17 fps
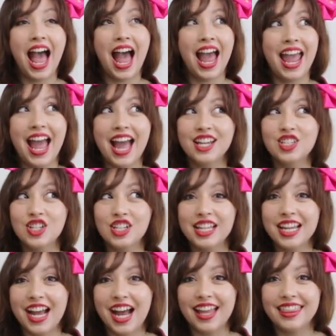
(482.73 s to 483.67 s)
I
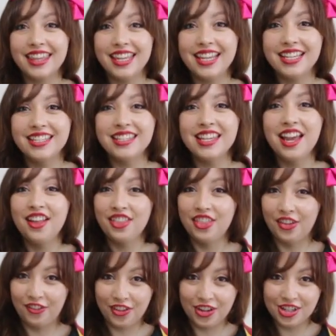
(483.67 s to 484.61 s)
actually got these
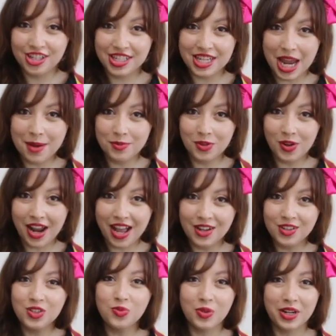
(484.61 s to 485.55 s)
the first time
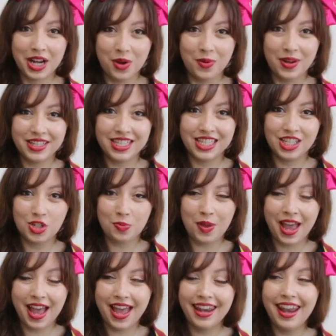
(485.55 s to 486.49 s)
around when I went to
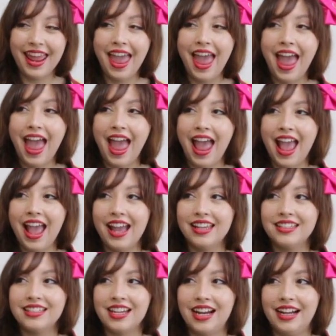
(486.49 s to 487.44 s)
Japan,
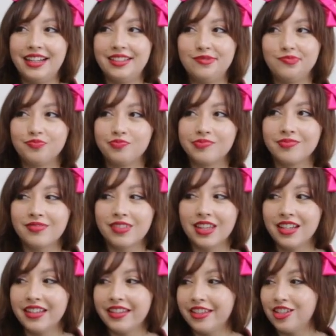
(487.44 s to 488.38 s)
and
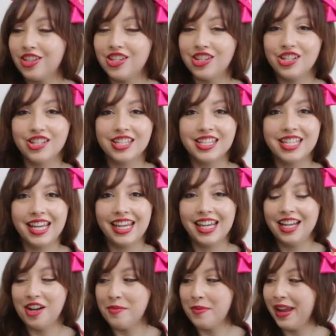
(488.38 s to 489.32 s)
they're still
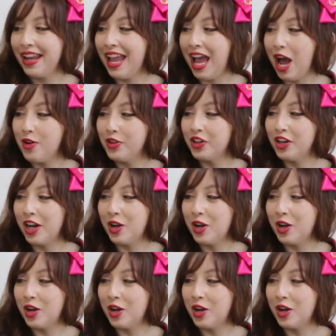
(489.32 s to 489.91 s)
sitting on my counter